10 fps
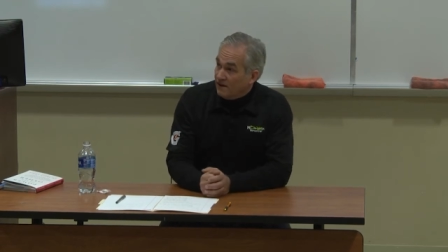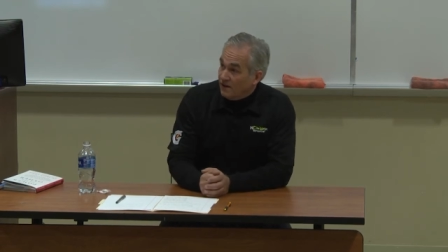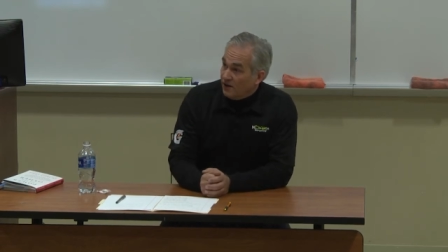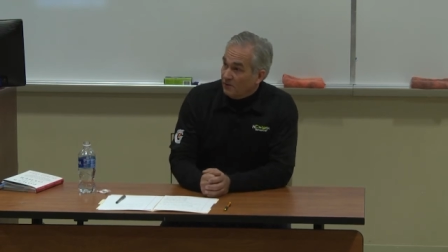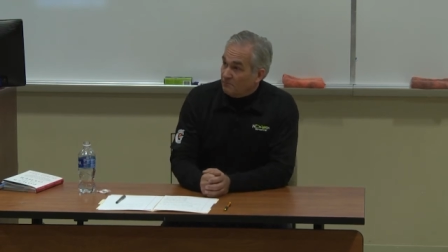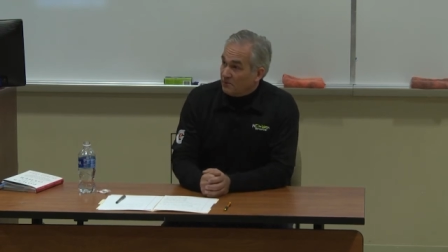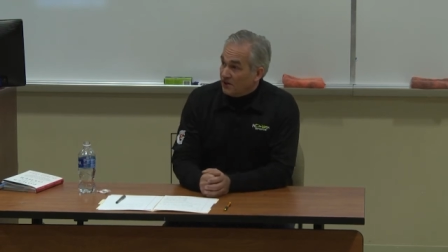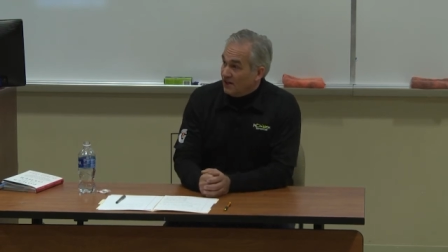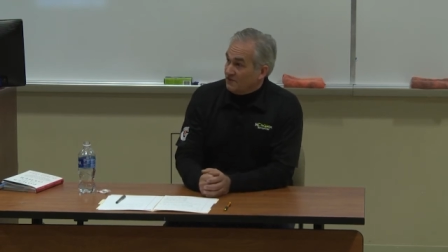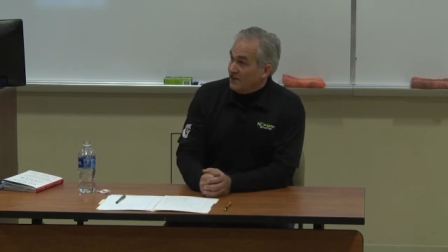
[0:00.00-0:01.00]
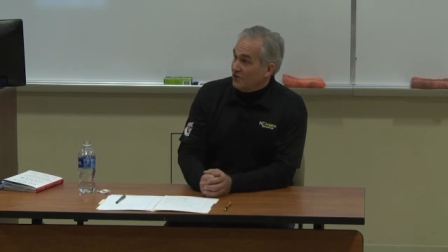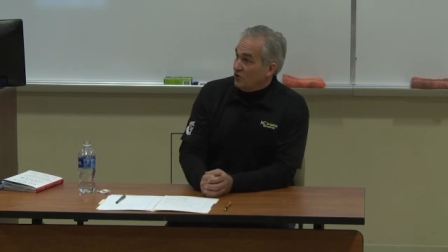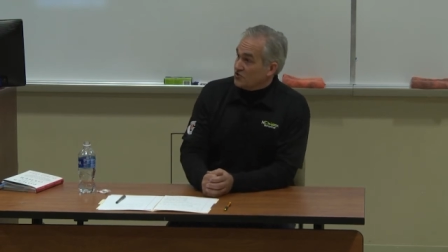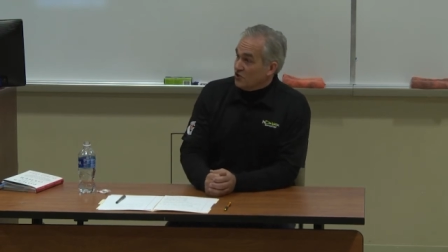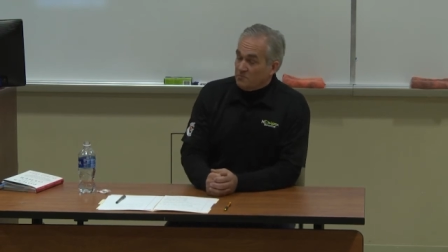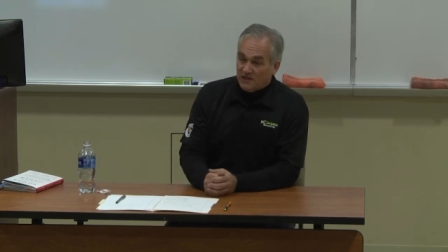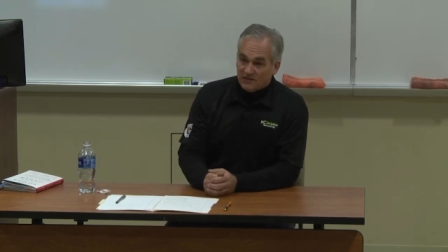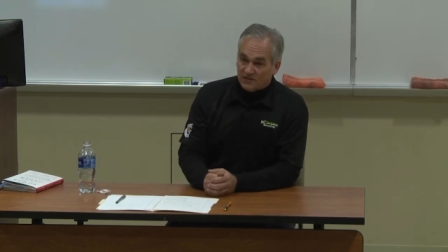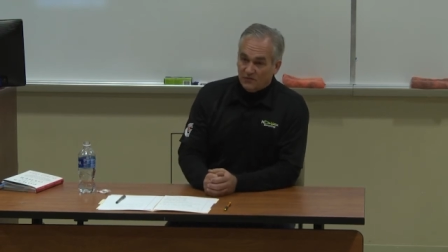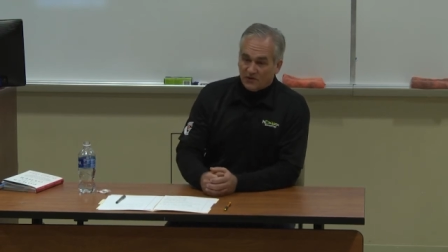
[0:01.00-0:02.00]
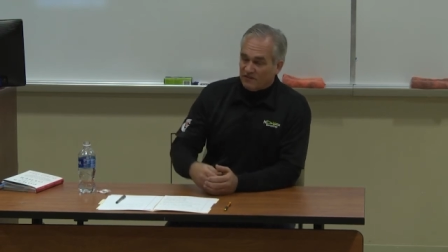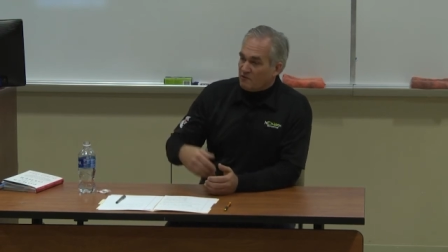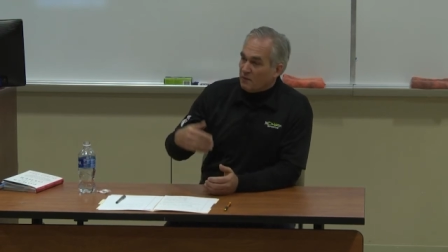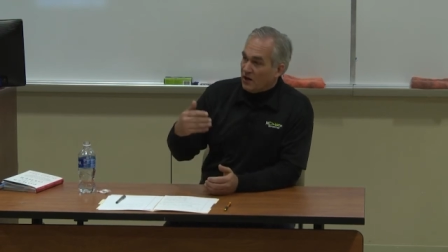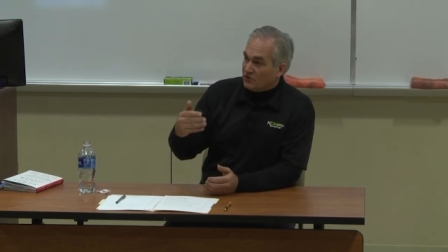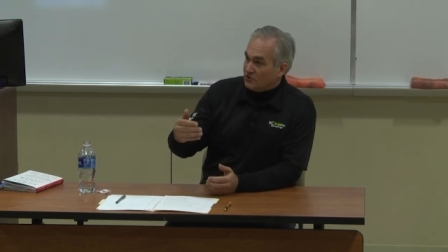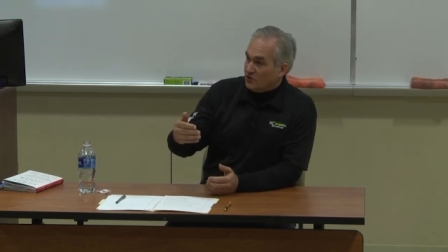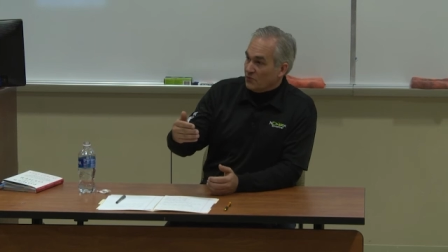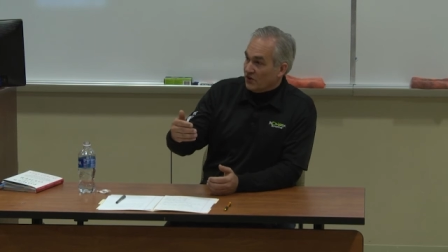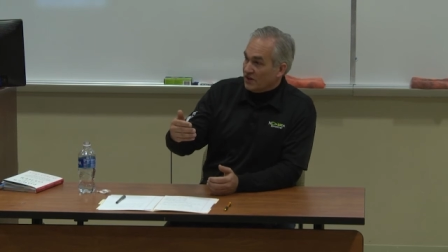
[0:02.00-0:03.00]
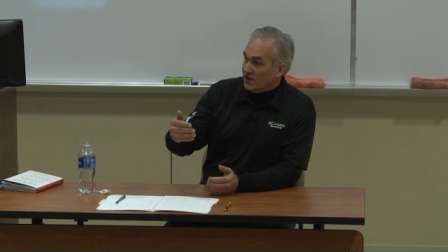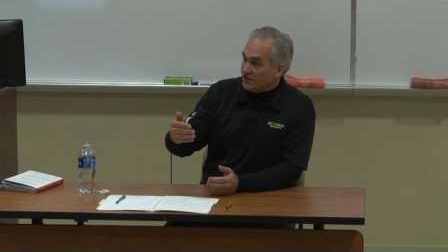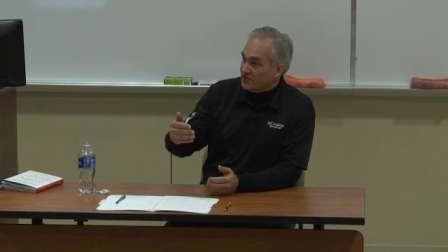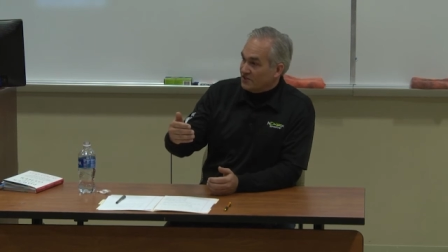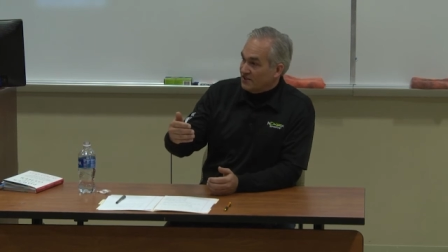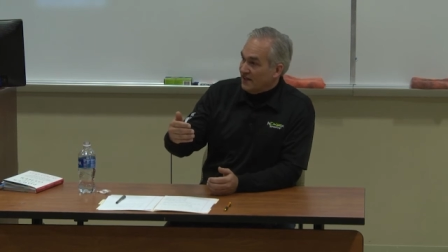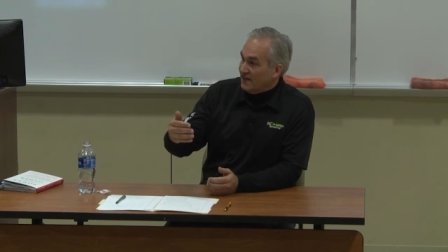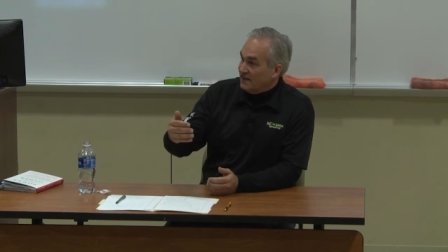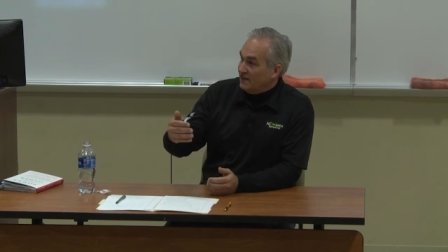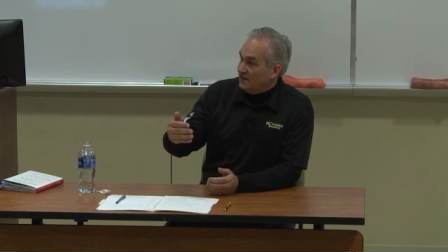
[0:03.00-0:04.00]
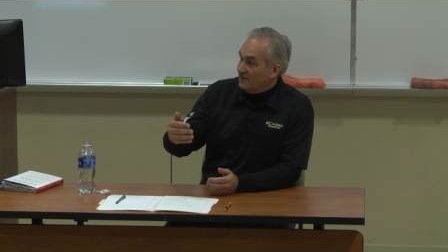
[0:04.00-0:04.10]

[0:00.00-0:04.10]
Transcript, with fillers: Uh, but a lot of that also means that whatever model you're working under today